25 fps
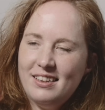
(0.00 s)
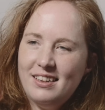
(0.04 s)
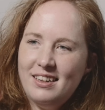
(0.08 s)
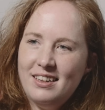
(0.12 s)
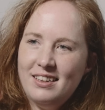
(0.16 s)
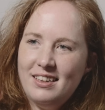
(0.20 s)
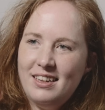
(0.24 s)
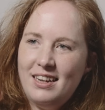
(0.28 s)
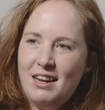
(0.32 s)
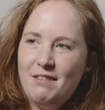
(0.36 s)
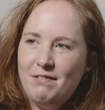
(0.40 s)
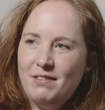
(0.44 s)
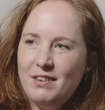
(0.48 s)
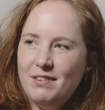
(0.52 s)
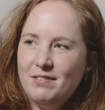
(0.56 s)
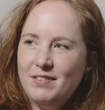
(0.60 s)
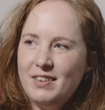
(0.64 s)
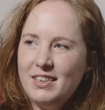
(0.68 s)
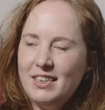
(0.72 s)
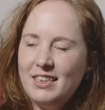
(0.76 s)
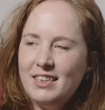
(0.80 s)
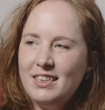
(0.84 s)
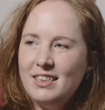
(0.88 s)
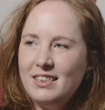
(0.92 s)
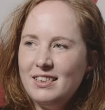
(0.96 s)
at the level of
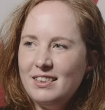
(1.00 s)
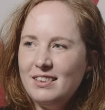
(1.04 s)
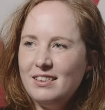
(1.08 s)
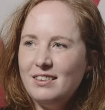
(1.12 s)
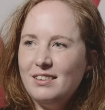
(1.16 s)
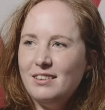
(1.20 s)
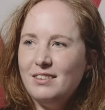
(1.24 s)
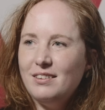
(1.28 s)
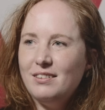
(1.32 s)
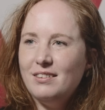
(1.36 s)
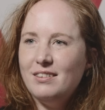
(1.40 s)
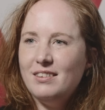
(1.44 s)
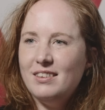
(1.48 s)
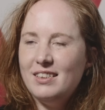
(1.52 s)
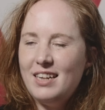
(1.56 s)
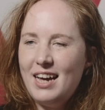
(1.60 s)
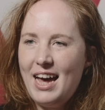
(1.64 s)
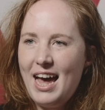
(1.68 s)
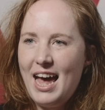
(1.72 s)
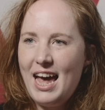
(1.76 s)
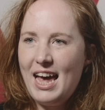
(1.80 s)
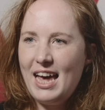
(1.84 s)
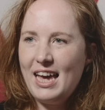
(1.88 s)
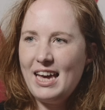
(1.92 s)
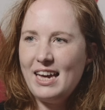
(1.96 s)
the E U and The
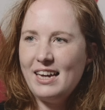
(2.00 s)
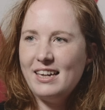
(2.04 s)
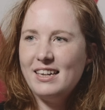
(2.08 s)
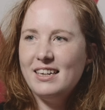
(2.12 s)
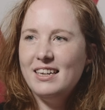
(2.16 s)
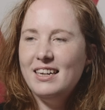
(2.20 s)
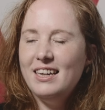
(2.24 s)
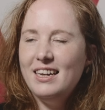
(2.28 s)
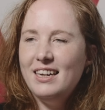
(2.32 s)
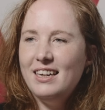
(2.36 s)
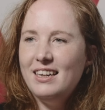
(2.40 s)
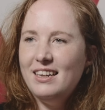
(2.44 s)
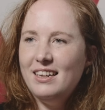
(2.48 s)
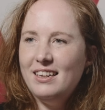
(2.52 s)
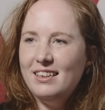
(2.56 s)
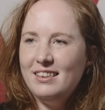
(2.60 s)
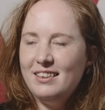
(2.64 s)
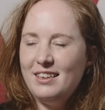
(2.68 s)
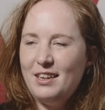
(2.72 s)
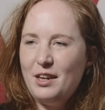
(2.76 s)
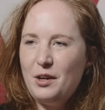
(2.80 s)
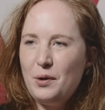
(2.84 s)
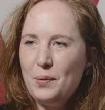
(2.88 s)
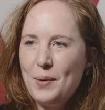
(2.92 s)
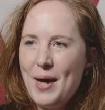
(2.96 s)
Hague and
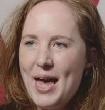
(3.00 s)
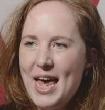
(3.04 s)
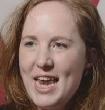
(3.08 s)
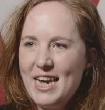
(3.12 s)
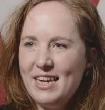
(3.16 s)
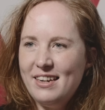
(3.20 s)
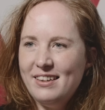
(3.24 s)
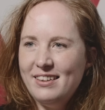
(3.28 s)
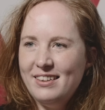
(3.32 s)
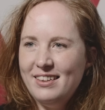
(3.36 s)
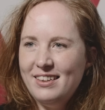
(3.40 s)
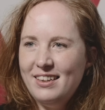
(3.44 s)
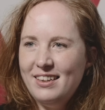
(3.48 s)
the U N